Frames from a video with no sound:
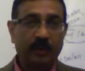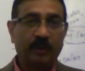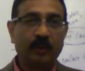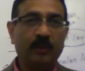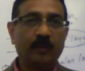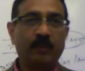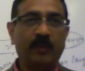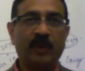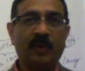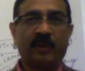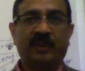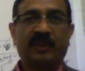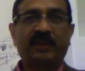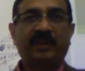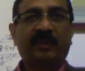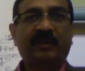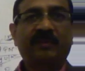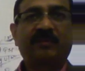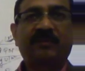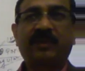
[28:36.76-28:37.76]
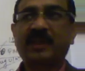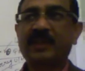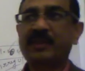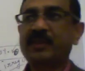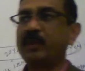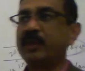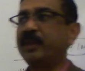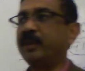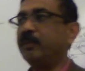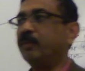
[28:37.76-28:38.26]
we do both.
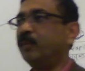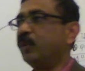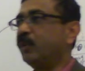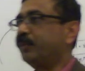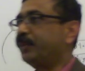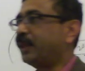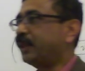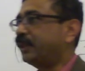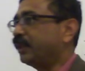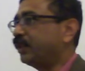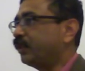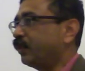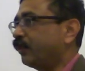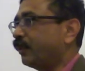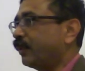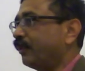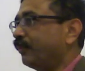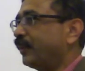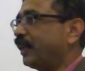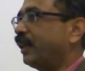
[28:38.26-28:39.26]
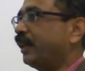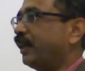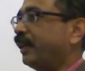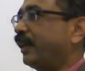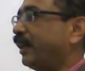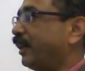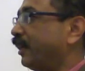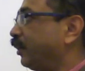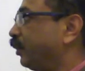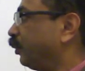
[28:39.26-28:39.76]
First we remove the tissue from there
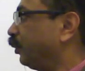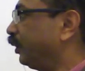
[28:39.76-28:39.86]
and